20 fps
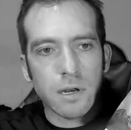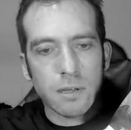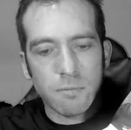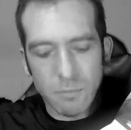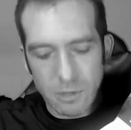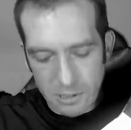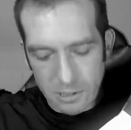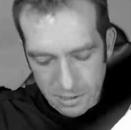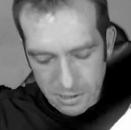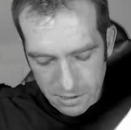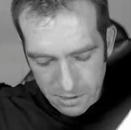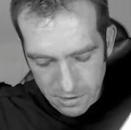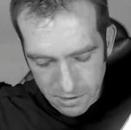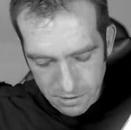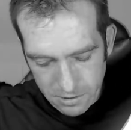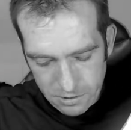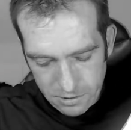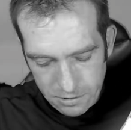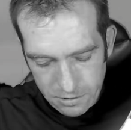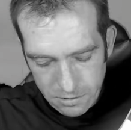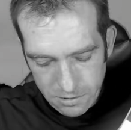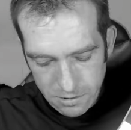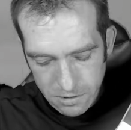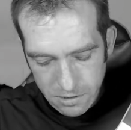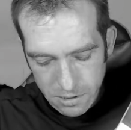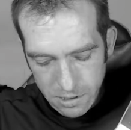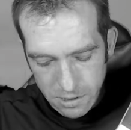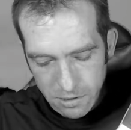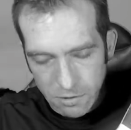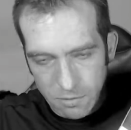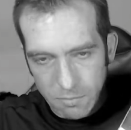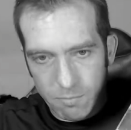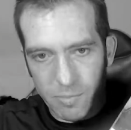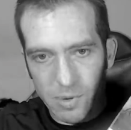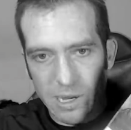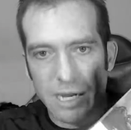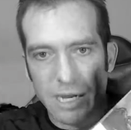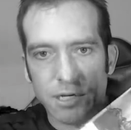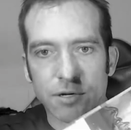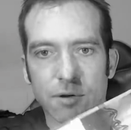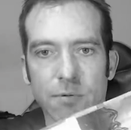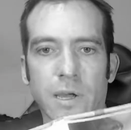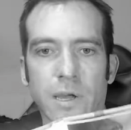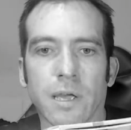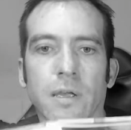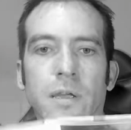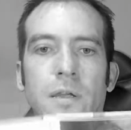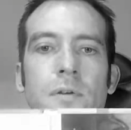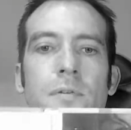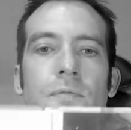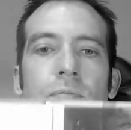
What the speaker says: Let me take this little badge away.